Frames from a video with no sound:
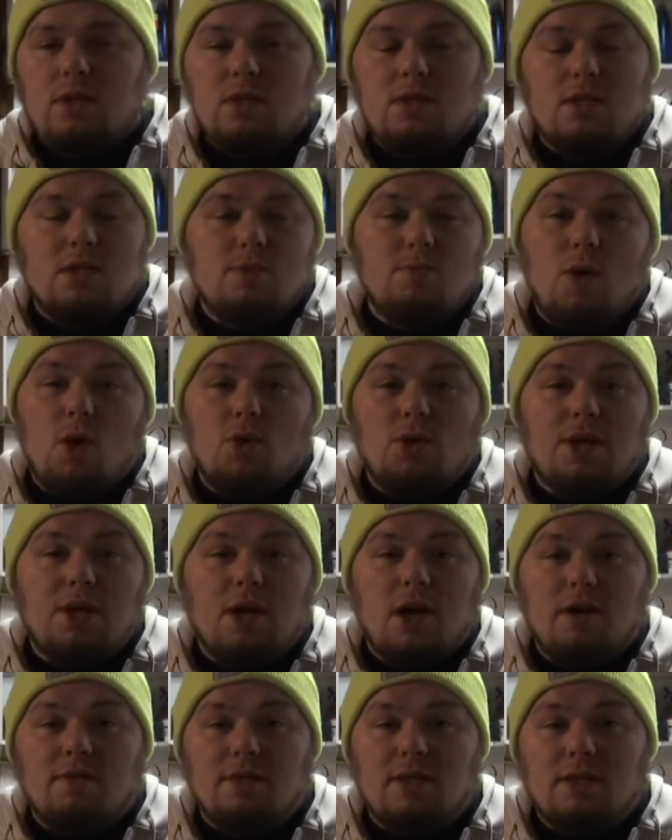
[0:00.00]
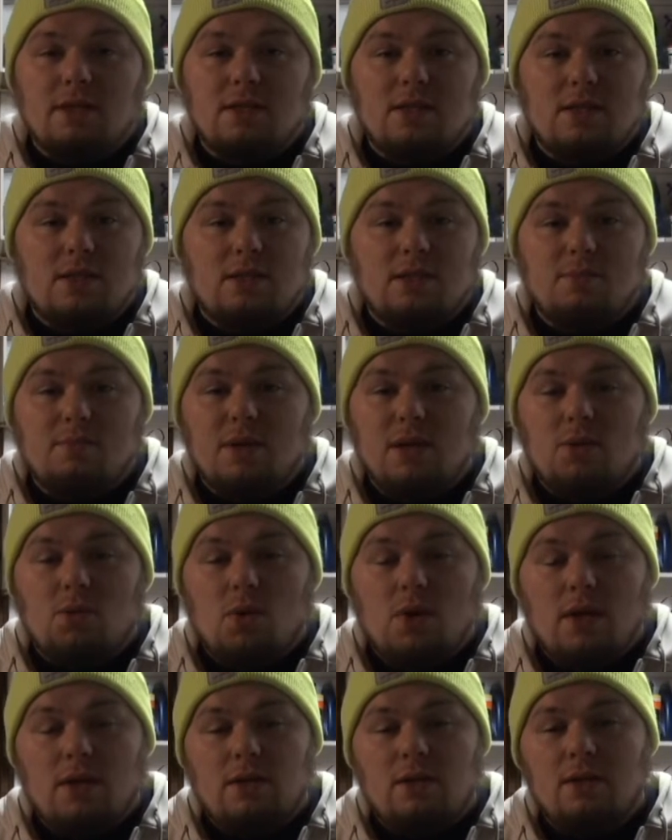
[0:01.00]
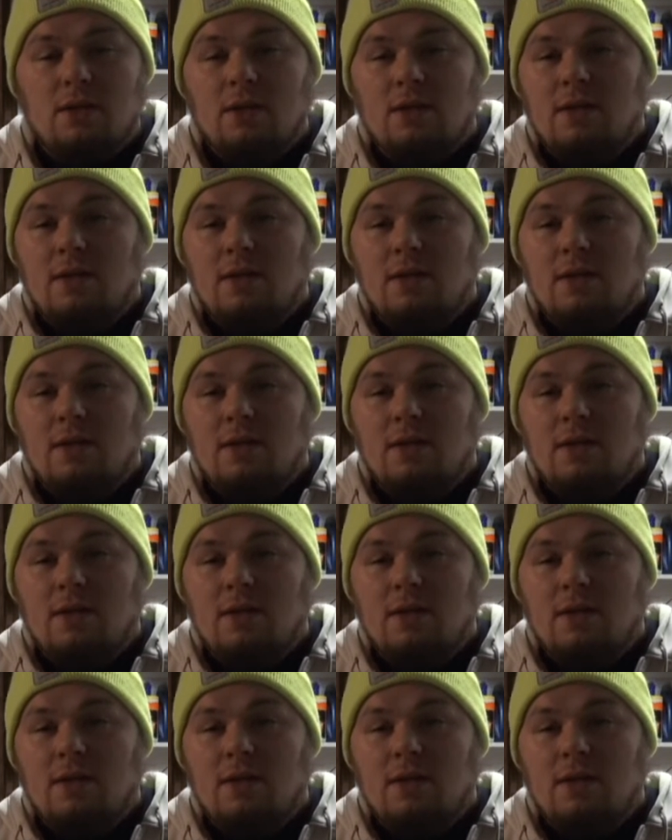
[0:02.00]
Smoking, obviously, is a big one.